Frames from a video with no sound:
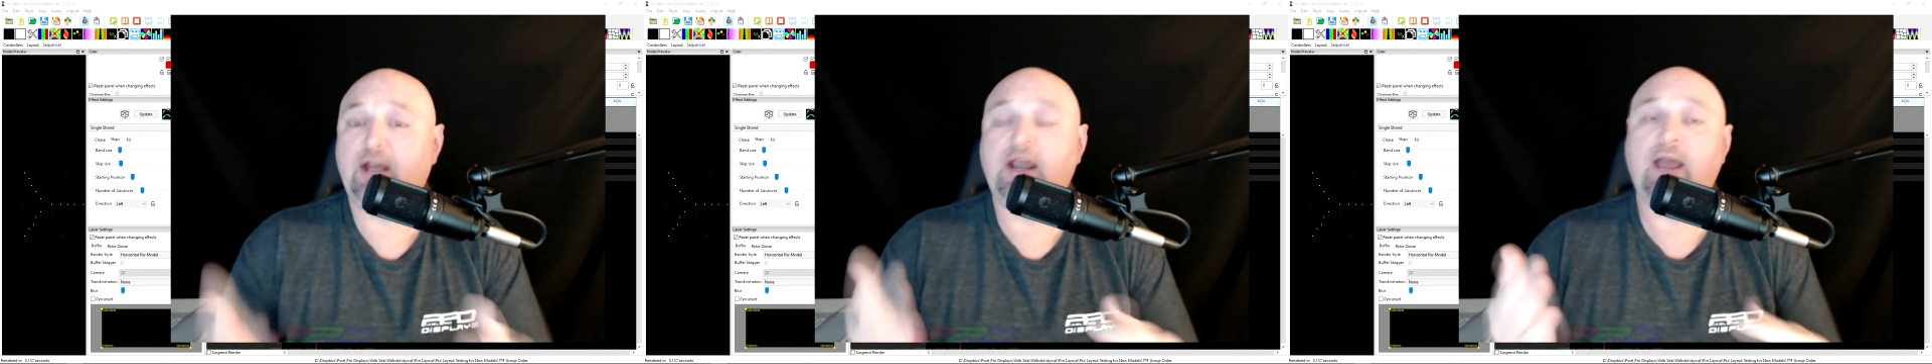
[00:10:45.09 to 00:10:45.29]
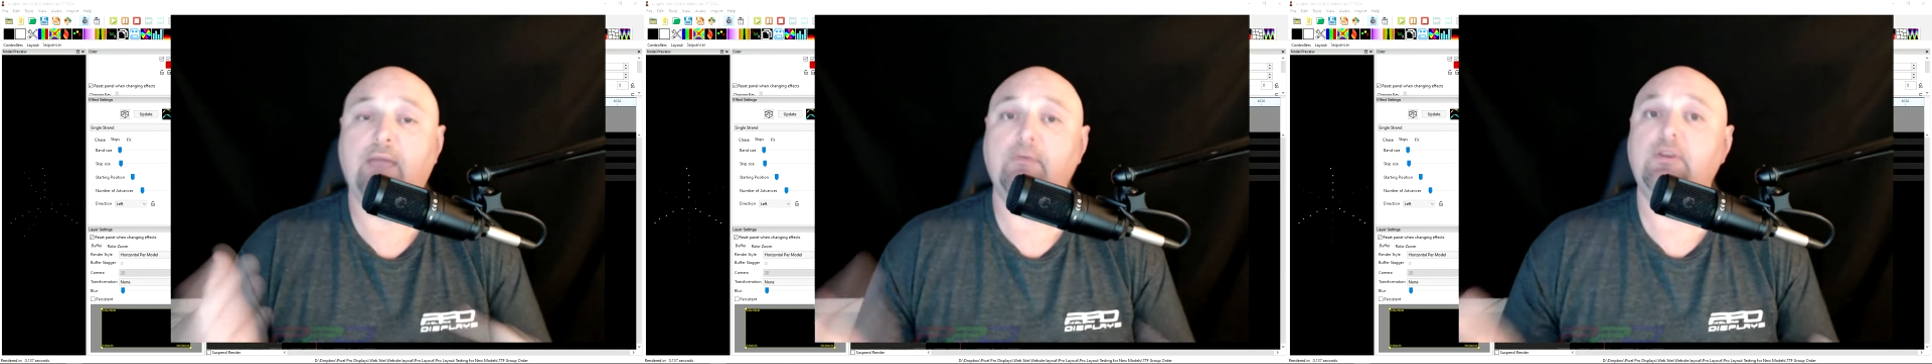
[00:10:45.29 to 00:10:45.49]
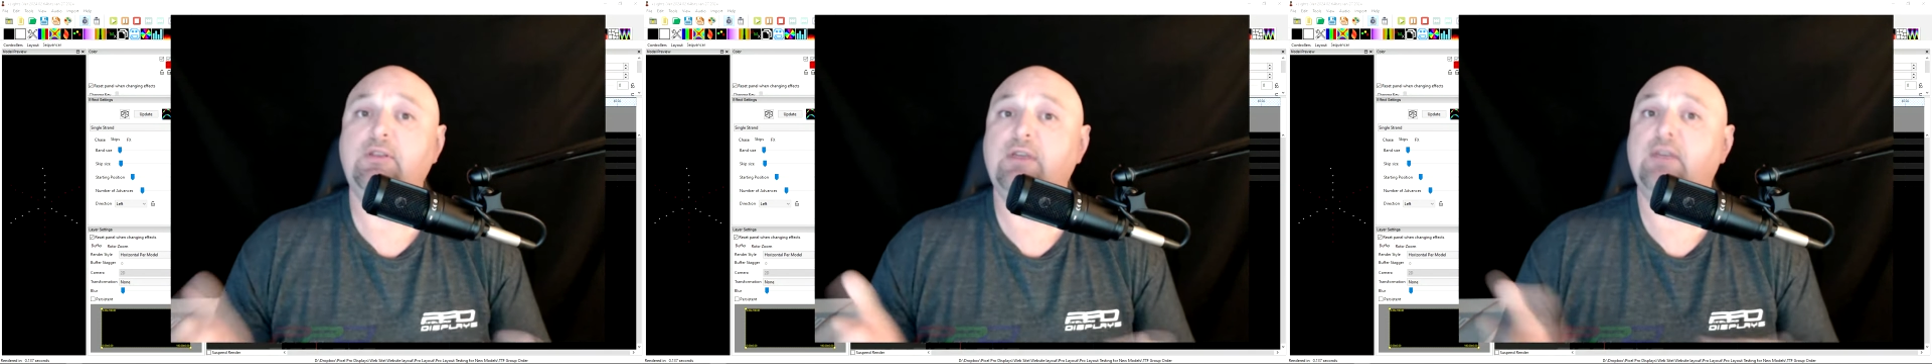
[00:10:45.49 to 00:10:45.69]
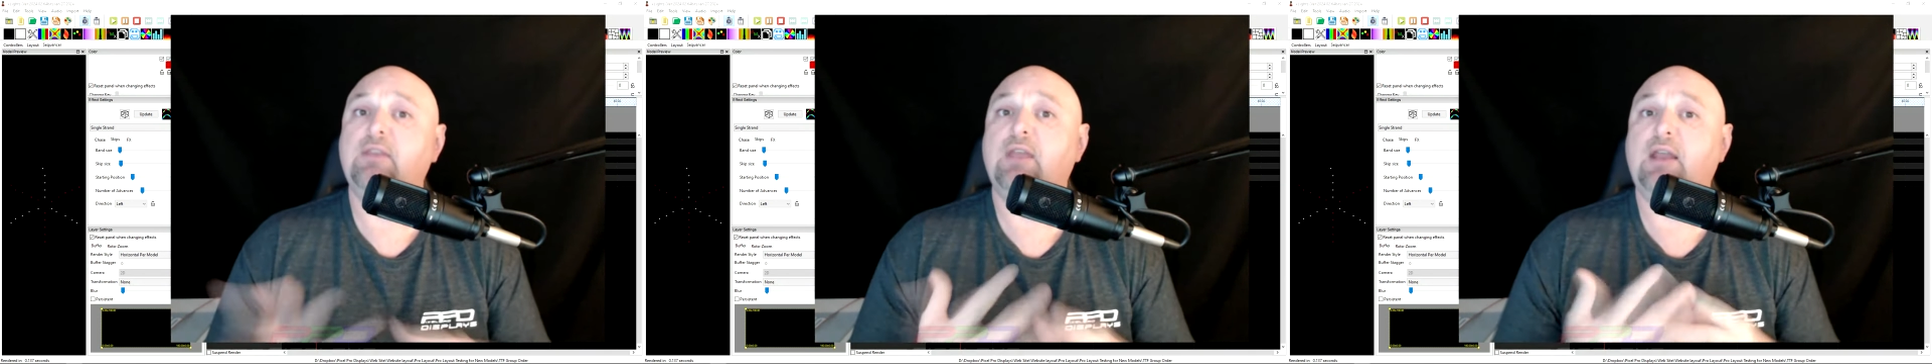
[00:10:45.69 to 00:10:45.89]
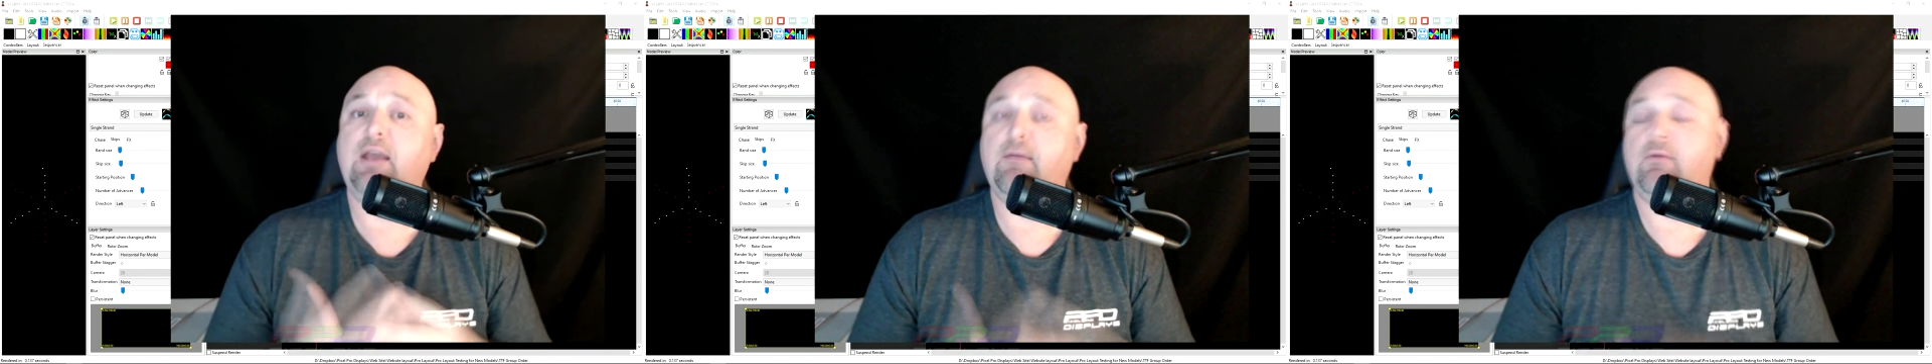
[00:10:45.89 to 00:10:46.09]
everything
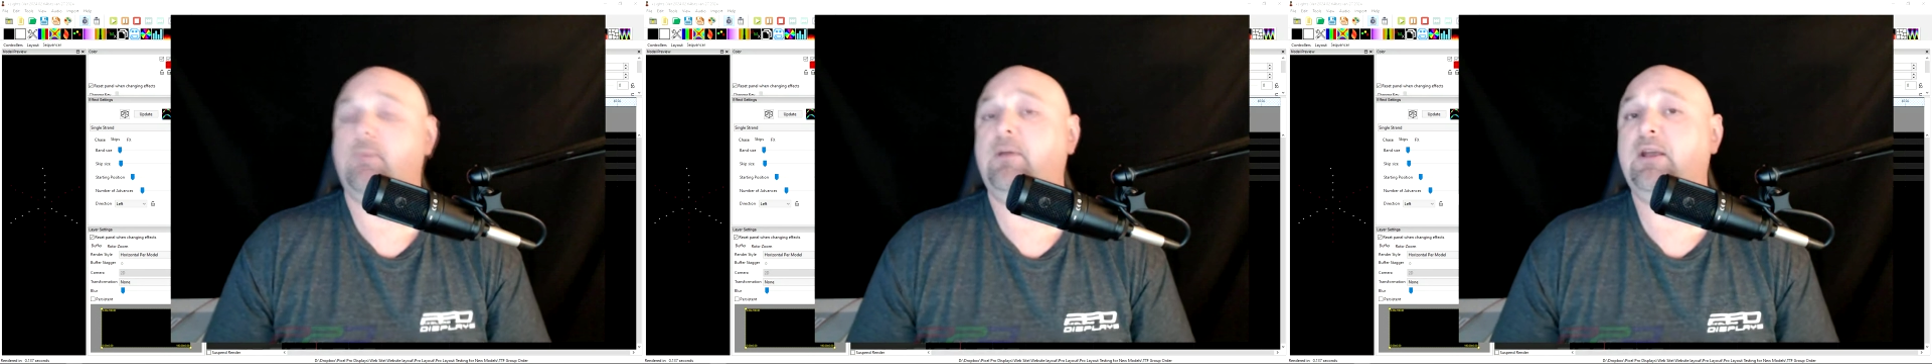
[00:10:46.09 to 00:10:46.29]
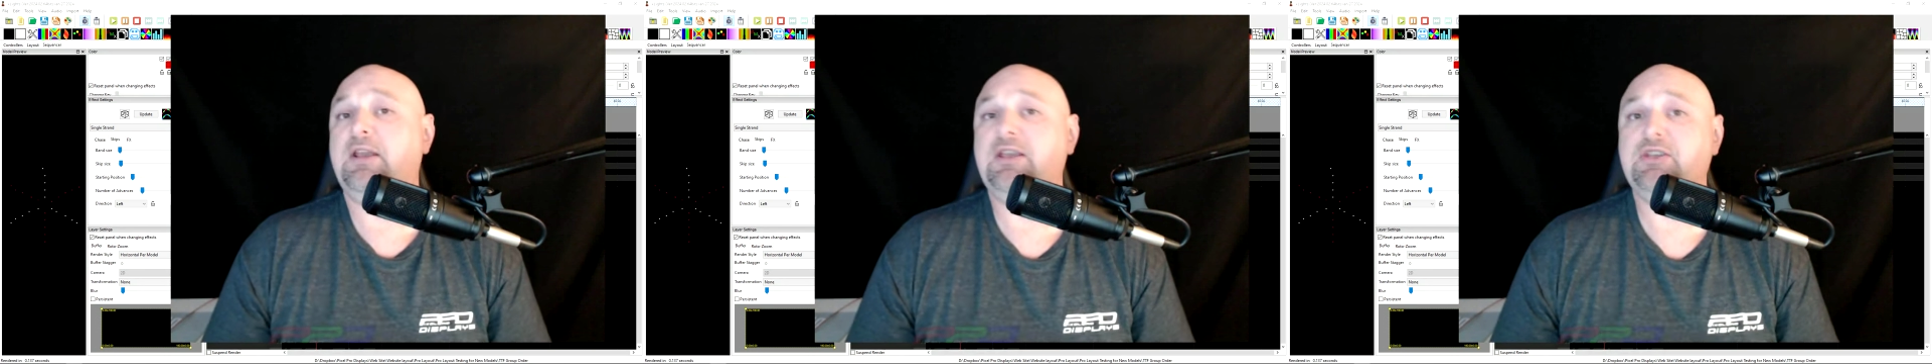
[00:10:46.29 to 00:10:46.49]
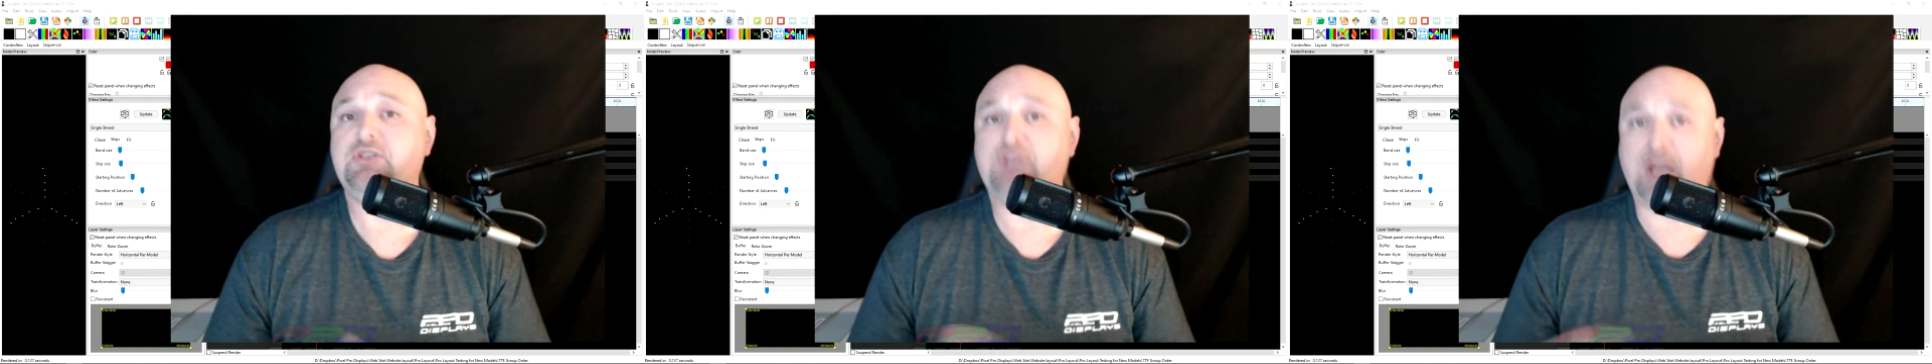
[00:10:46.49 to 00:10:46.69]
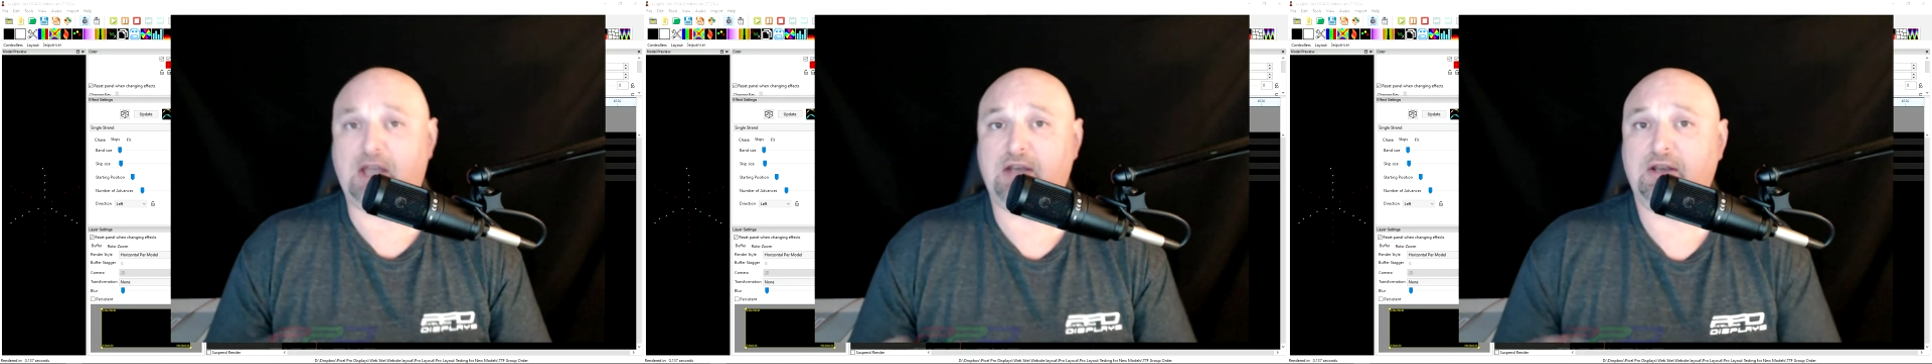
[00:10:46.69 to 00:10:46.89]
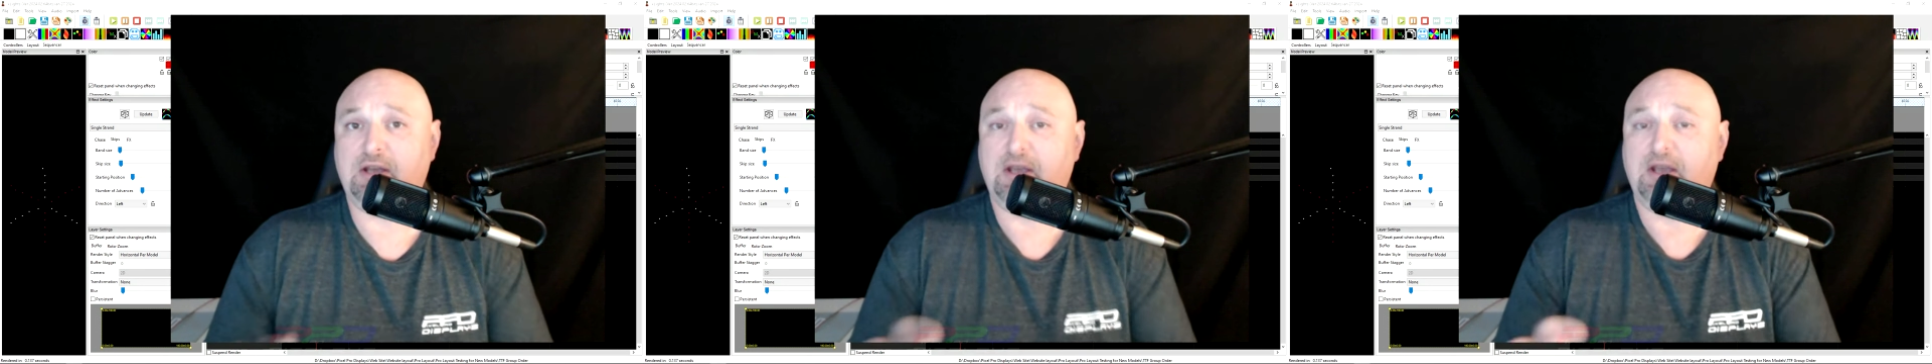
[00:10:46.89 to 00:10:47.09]
that everybody has done